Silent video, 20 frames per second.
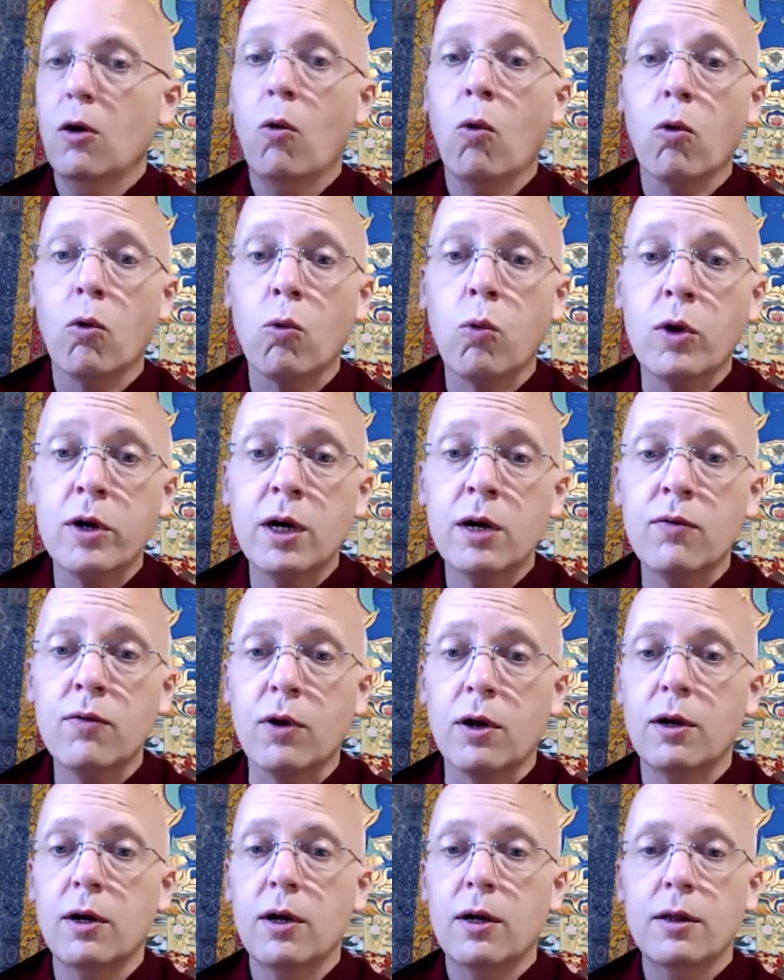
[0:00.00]
or
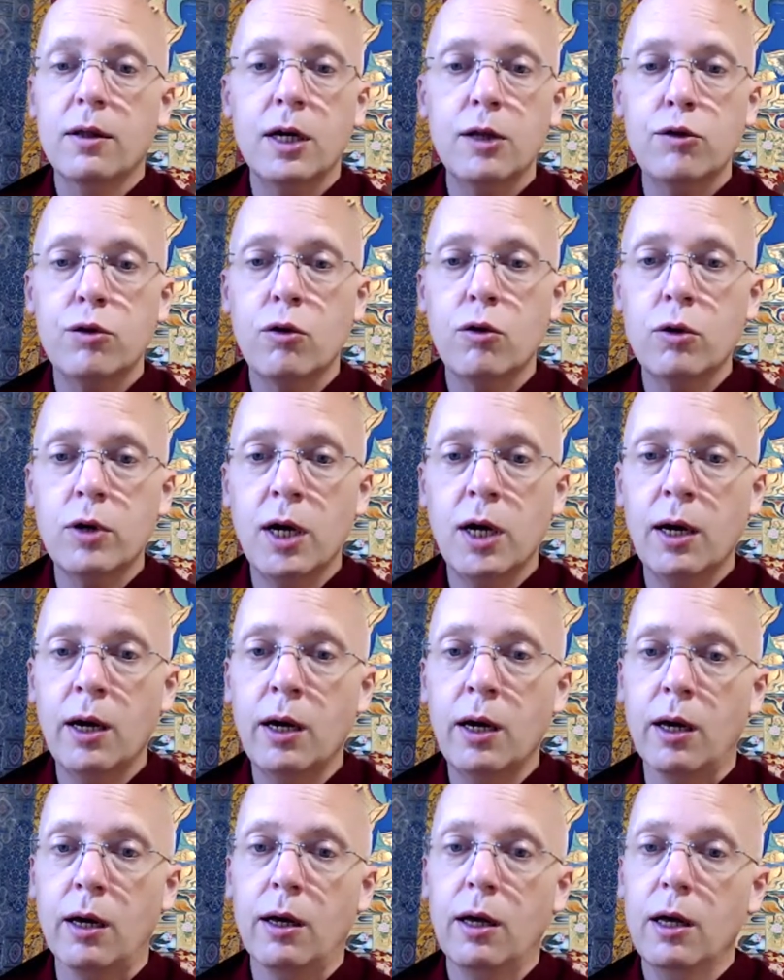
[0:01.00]
whatever that's
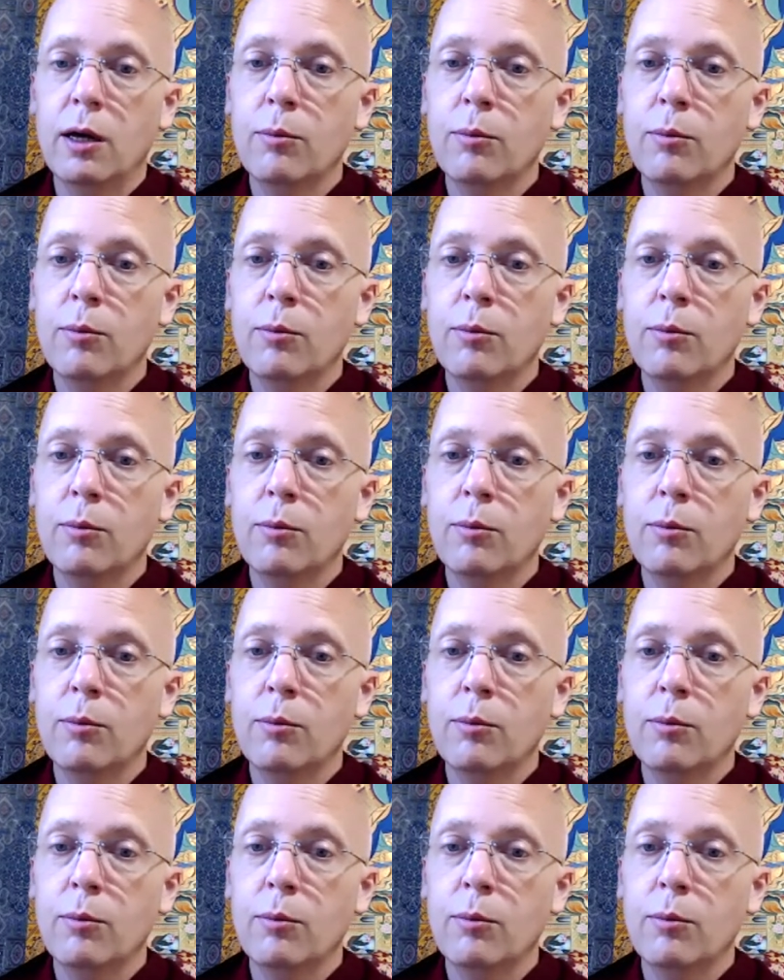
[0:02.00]
okay.